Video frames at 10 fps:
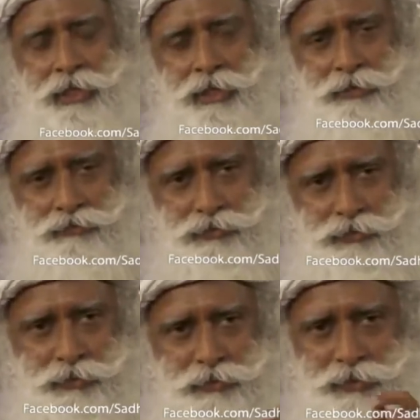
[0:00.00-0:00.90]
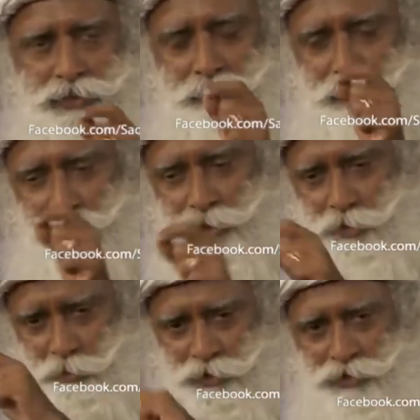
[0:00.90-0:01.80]
If you do something
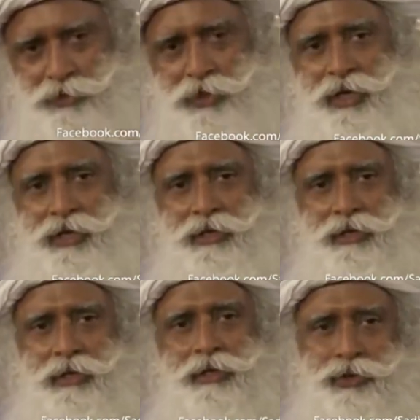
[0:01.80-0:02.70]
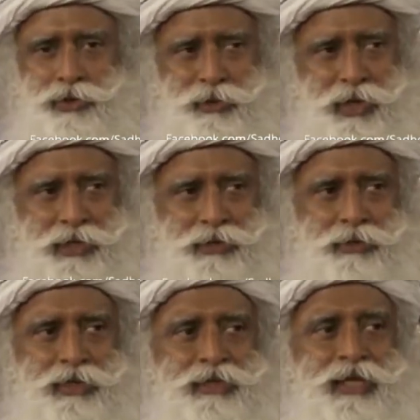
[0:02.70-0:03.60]
stupid today, tonight
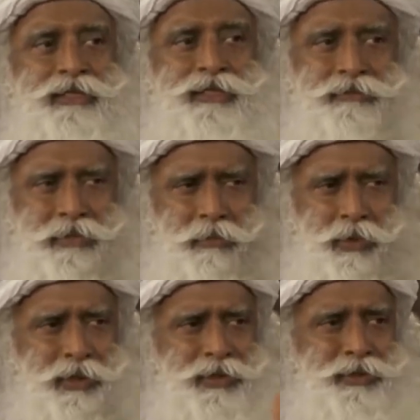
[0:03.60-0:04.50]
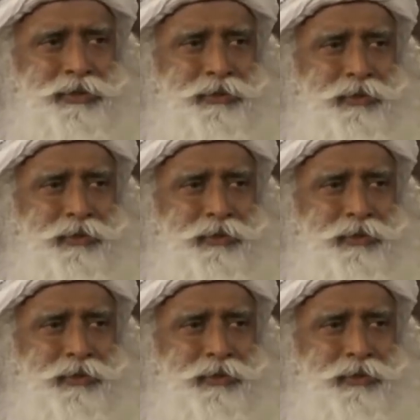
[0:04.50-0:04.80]
your intelligence will bother you.